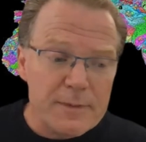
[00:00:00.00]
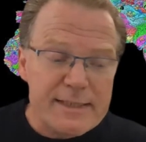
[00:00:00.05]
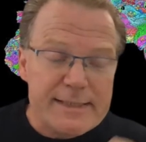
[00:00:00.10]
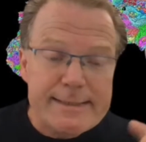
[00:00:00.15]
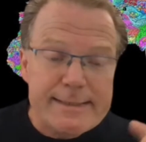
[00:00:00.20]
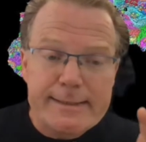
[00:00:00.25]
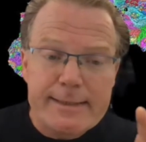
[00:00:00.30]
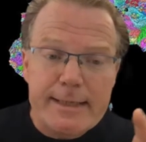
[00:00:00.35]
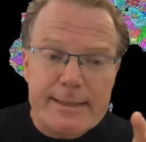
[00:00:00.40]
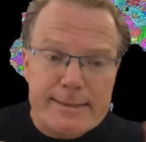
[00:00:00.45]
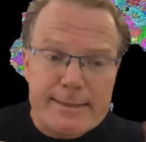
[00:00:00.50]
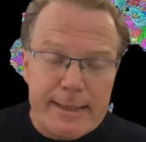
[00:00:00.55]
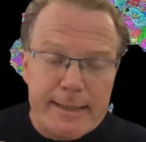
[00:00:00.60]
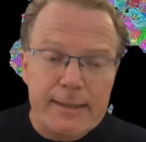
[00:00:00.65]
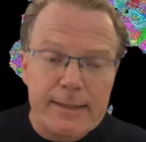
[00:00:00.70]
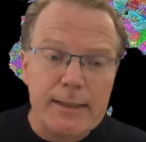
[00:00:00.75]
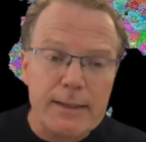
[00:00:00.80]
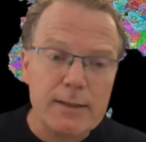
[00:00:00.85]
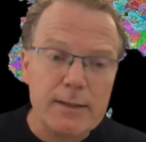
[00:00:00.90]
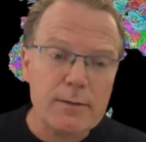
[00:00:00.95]

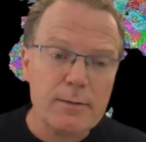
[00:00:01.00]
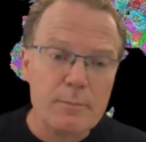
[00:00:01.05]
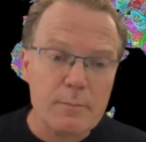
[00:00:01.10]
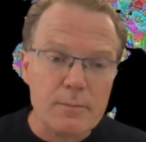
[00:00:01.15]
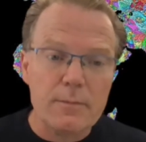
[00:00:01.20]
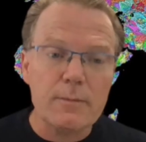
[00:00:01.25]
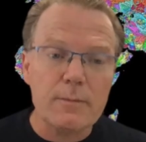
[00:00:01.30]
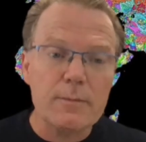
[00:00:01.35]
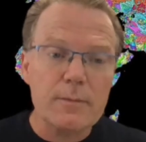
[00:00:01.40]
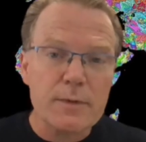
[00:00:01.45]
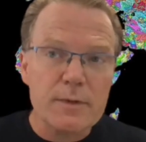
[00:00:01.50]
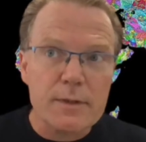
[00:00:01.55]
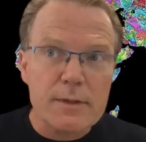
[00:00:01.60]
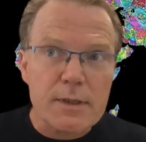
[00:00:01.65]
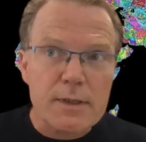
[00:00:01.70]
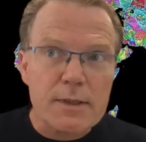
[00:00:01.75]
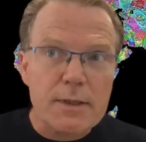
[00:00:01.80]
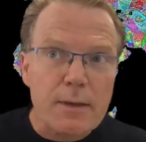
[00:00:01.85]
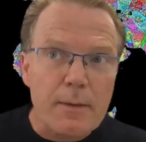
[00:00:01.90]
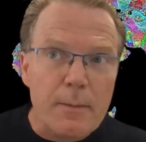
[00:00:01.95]
city
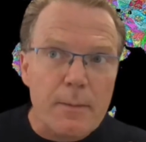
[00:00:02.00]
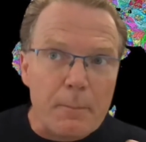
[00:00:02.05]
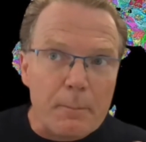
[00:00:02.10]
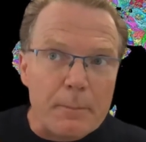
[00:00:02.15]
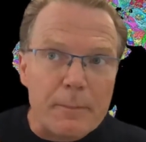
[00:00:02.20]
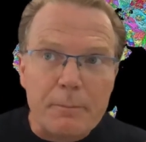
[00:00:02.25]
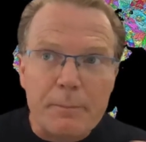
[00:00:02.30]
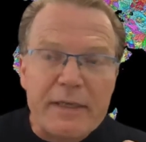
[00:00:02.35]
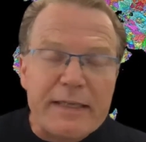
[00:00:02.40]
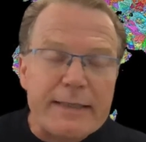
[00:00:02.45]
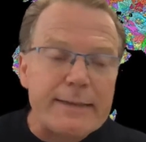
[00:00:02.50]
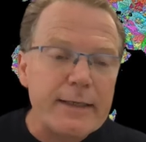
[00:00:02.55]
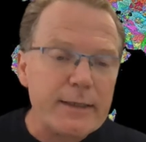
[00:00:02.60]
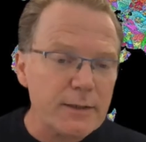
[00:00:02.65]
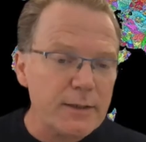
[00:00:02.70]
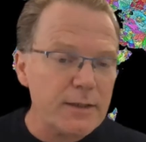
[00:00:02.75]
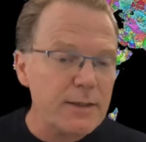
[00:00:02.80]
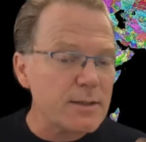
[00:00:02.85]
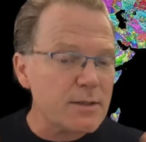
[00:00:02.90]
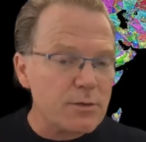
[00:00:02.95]

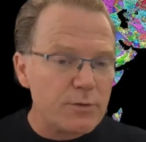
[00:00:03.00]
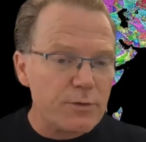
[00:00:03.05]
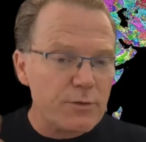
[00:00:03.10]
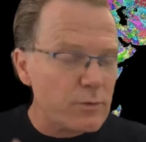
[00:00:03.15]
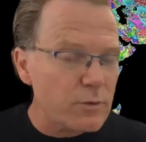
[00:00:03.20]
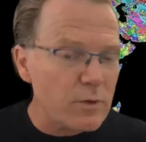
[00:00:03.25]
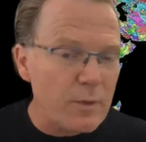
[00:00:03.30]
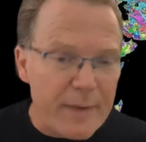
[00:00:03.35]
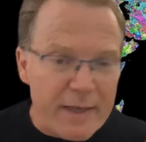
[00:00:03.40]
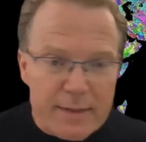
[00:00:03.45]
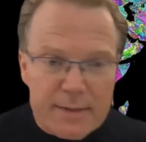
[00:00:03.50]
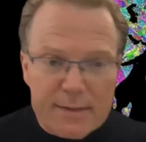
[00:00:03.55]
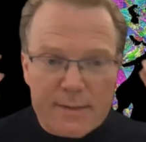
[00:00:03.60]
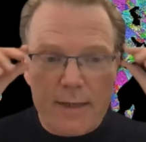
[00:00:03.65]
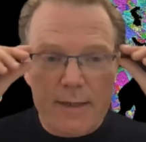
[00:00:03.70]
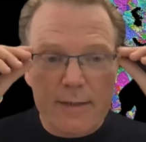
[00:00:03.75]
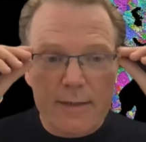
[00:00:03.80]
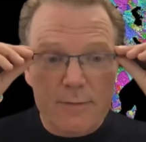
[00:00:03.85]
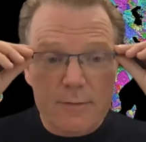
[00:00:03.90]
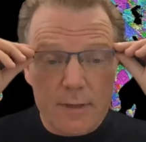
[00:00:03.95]
meeting needs through the
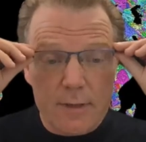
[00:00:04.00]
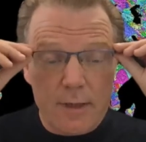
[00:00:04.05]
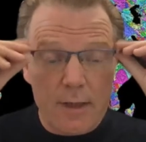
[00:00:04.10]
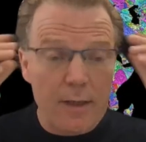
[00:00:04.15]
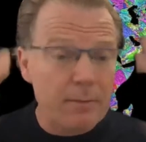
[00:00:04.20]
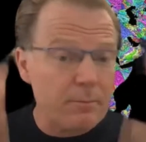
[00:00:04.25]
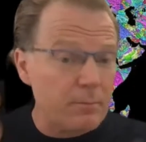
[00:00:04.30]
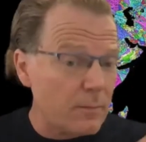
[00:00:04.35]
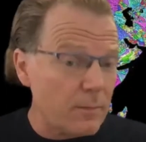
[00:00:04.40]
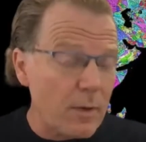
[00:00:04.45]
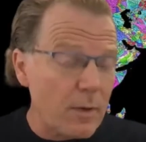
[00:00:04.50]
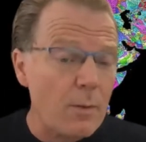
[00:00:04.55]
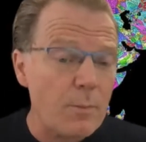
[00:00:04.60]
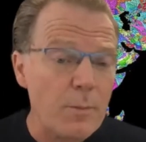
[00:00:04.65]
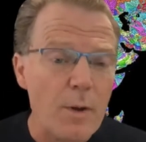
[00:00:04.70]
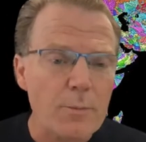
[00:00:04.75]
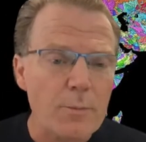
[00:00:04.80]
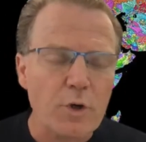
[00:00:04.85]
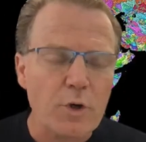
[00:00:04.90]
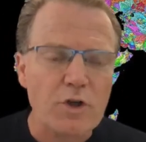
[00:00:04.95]

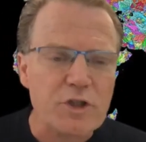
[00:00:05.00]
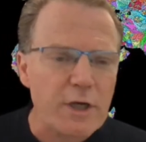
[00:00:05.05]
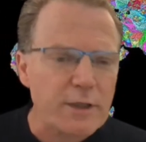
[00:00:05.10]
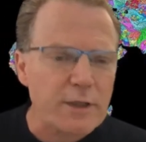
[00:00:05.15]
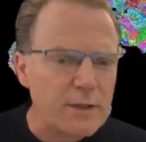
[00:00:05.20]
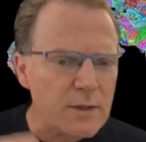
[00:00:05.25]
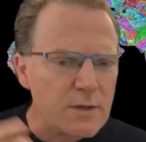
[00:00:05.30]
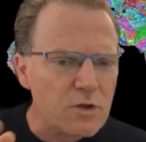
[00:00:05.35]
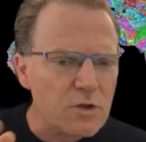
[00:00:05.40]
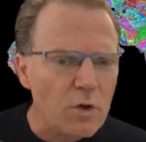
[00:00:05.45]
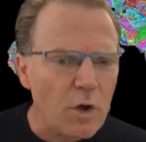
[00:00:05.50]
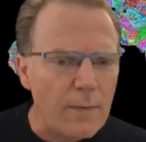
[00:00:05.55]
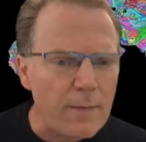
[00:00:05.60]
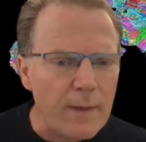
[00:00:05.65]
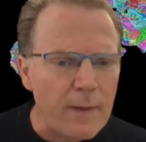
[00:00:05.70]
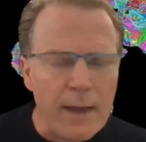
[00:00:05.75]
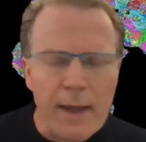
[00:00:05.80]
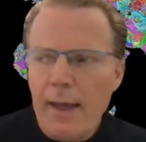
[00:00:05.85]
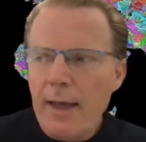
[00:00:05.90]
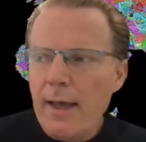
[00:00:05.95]
BedZ project and so
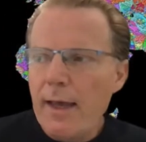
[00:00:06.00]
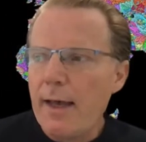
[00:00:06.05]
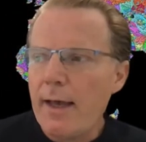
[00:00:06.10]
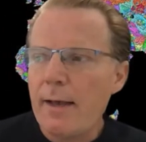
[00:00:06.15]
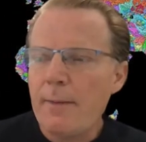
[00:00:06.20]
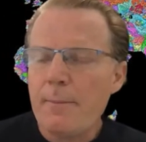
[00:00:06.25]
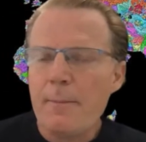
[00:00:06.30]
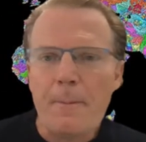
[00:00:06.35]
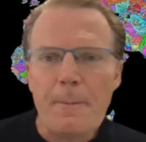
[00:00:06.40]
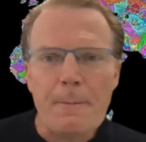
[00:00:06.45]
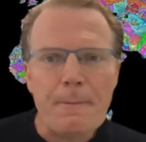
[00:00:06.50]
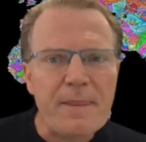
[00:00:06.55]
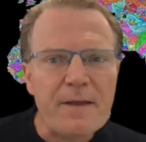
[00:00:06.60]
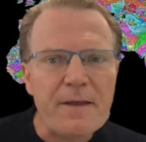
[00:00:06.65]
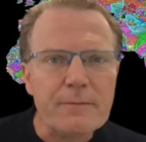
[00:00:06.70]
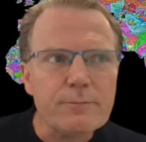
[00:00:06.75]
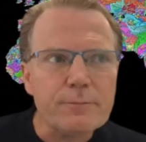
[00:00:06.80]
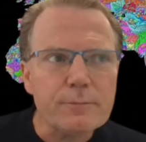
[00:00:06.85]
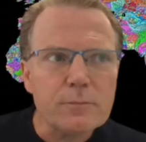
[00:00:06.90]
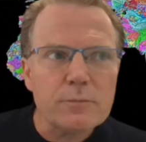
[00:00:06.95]
on.
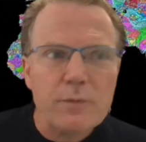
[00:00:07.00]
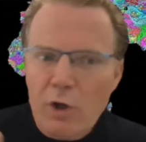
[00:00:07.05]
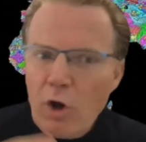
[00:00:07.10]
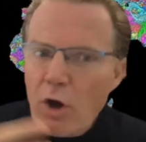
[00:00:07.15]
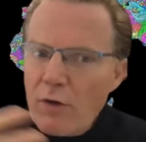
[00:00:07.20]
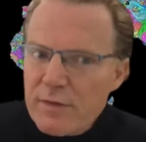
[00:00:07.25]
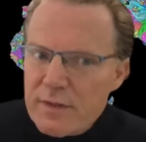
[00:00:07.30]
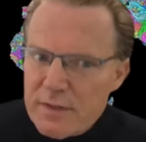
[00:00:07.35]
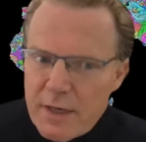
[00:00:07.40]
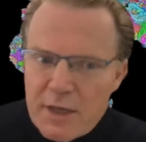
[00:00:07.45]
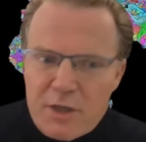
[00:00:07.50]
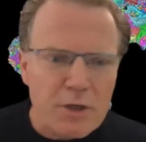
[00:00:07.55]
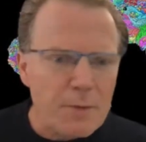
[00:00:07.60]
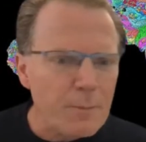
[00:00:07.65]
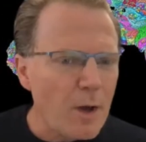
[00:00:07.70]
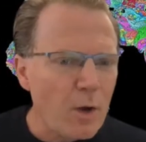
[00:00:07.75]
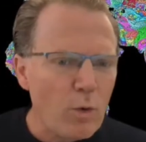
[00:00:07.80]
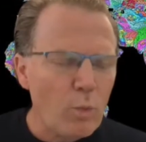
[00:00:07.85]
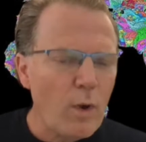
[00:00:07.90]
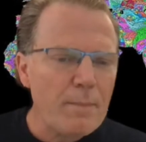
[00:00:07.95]
The conversation
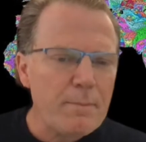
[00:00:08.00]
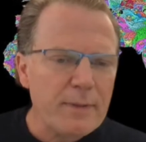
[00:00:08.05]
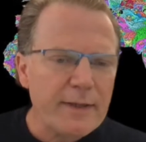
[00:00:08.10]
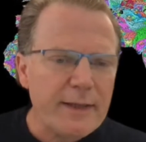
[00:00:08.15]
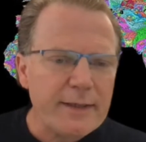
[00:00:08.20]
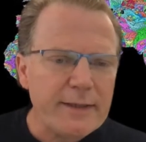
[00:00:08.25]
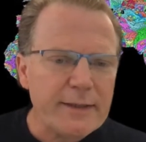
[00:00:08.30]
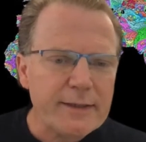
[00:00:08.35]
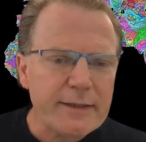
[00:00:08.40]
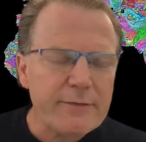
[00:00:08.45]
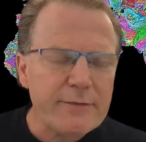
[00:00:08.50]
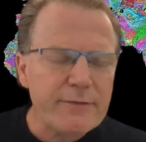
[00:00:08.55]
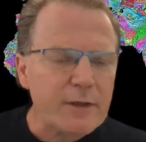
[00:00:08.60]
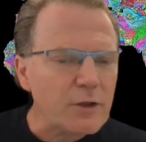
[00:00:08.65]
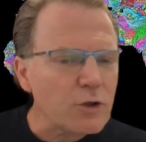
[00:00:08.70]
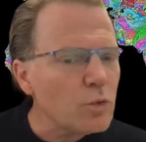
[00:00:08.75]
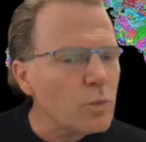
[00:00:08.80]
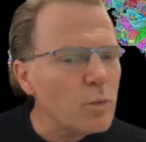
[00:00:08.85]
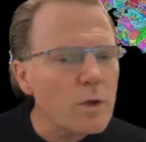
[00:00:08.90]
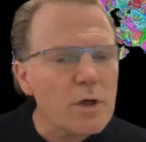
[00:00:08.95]
about Oneplanet living,
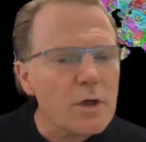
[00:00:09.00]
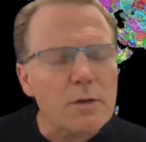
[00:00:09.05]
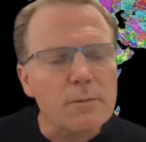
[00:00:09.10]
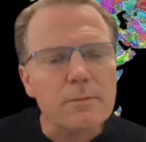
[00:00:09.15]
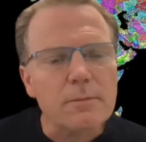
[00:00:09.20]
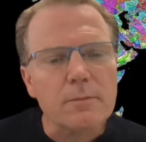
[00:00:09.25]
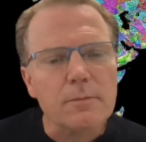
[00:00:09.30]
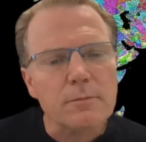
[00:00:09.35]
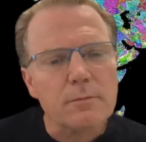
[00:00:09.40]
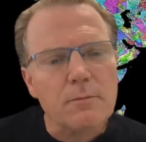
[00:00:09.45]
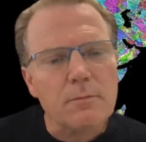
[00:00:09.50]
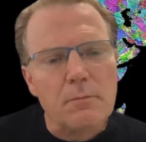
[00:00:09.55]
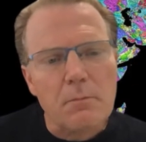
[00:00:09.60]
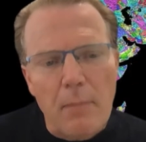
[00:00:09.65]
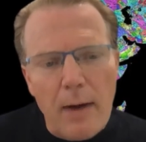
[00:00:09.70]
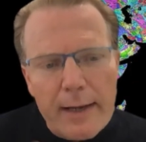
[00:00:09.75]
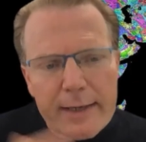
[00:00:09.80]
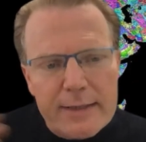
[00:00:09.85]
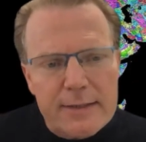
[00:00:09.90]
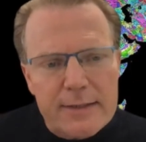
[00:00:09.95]
you were
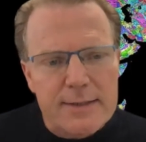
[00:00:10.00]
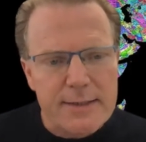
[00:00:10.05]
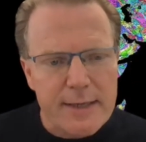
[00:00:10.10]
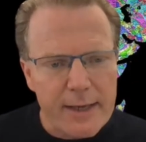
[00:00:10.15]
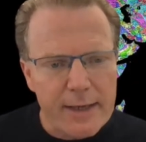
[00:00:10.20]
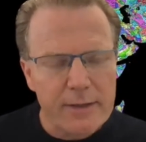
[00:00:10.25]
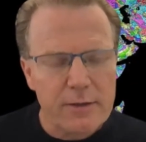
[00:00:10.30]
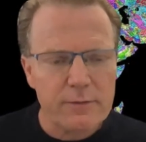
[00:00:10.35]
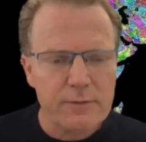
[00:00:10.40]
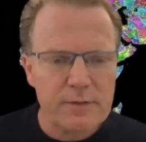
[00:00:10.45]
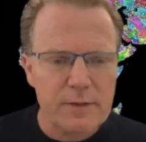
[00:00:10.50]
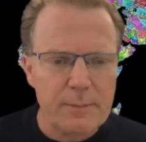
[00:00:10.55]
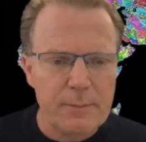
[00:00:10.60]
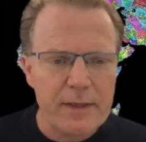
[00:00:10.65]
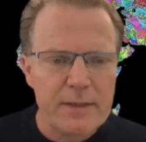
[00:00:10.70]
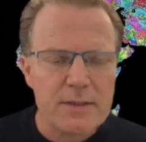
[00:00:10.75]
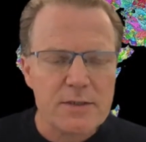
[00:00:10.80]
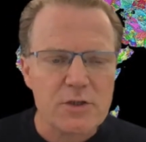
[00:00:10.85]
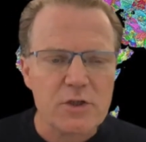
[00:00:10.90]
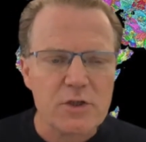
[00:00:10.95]
miles ahead of the
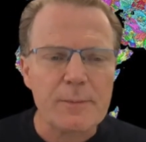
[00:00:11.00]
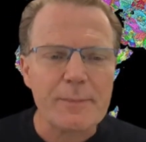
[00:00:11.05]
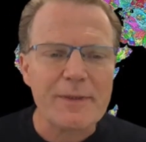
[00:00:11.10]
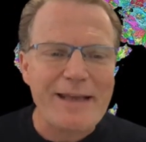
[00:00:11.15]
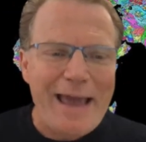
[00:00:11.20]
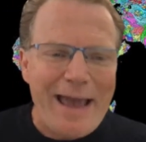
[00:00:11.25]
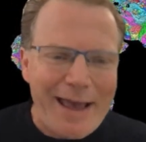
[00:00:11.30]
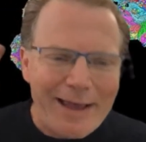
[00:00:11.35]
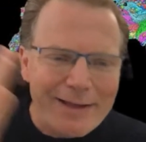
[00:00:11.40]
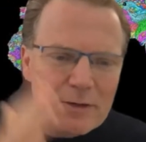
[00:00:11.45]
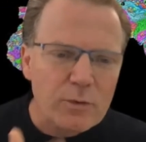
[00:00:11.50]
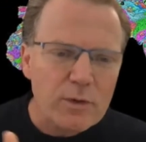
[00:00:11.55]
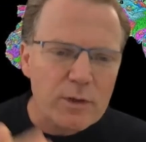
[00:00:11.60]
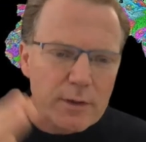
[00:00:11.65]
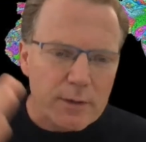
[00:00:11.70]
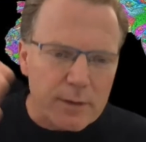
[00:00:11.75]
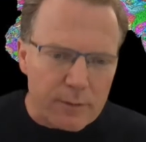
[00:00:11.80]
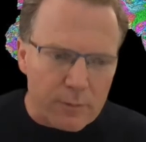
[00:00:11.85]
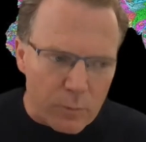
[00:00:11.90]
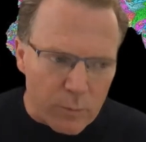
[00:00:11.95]
mainstream, and had
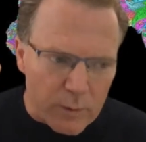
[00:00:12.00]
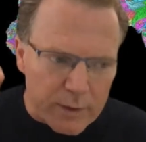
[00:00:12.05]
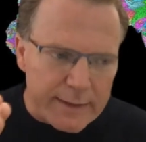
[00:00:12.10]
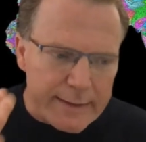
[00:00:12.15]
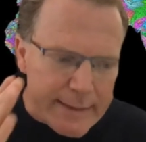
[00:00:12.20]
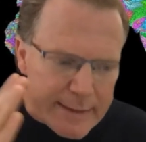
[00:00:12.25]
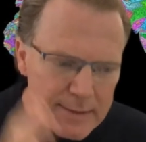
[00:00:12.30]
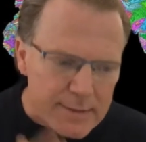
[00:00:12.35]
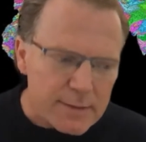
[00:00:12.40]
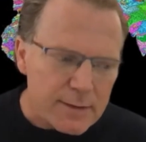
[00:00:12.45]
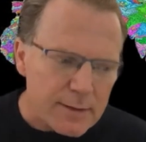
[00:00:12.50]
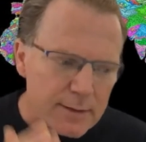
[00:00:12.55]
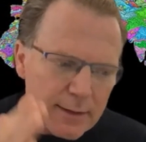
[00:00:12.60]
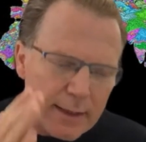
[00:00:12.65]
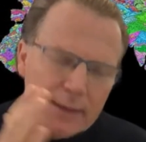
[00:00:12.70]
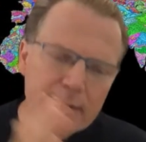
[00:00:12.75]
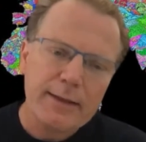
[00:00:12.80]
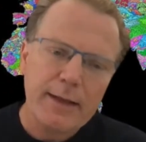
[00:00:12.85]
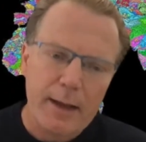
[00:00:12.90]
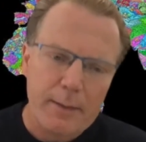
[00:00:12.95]
we listened
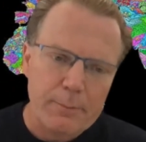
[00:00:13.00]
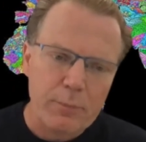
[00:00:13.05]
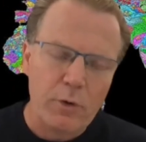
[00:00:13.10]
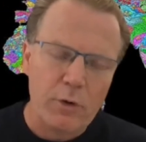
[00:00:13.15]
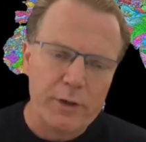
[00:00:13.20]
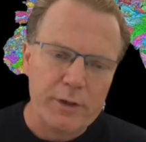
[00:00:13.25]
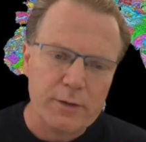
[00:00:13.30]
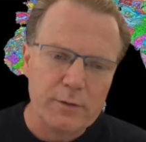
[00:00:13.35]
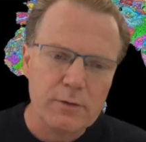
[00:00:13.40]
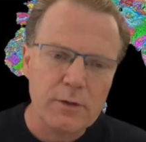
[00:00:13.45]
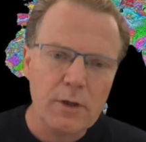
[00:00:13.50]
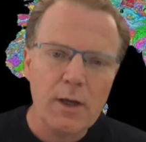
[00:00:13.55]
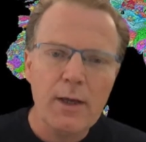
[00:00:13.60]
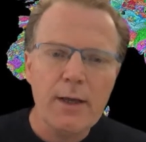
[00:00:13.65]
at that point,